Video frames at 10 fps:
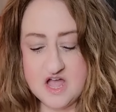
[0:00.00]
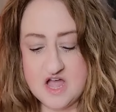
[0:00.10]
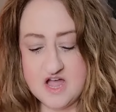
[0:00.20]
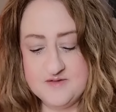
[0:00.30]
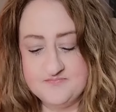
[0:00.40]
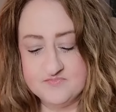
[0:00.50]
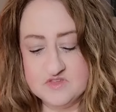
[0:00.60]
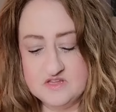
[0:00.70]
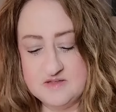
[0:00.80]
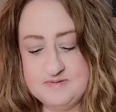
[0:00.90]

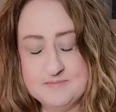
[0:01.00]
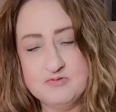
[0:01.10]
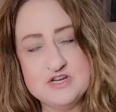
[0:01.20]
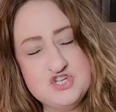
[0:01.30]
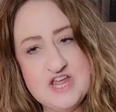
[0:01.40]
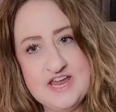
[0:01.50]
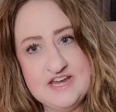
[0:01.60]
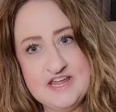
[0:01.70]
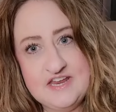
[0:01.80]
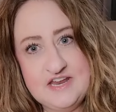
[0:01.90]
it'd be
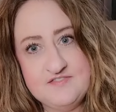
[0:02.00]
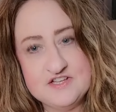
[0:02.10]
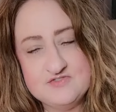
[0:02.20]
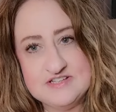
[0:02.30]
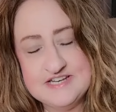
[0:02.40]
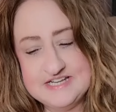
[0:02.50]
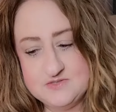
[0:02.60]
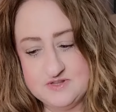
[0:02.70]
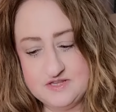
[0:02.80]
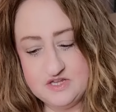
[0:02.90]
appreciated if this
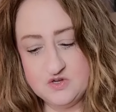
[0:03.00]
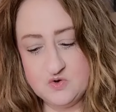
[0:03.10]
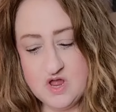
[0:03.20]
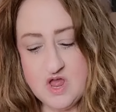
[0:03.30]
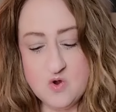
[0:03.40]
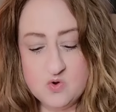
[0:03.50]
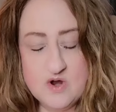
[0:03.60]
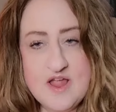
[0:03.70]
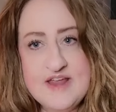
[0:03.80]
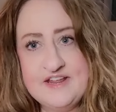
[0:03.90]
resonates with you,
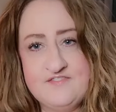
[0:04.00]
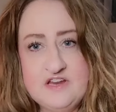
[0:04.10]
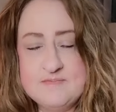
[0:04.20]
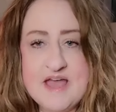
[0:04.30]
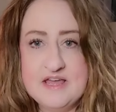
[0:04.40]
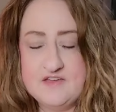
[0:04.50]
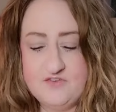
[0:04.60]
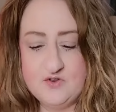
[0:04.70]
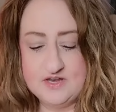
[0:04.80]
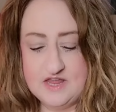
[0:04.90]
or any feedback
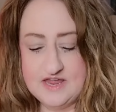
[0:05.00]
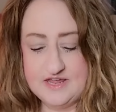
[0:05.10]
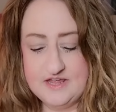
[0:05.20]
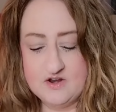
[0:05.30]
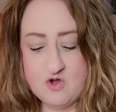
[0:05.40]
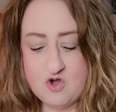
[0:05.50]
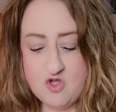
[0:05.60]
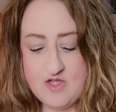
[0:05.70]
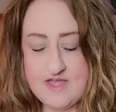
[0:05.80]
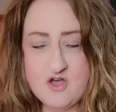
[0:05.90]
if you'd like. It
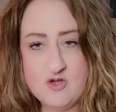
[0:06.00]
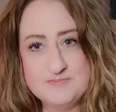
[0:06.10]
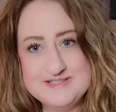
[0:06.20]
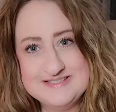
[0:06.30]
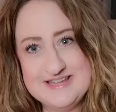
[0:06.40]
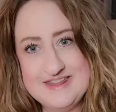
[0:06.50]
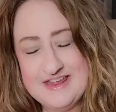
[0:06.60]
all helps.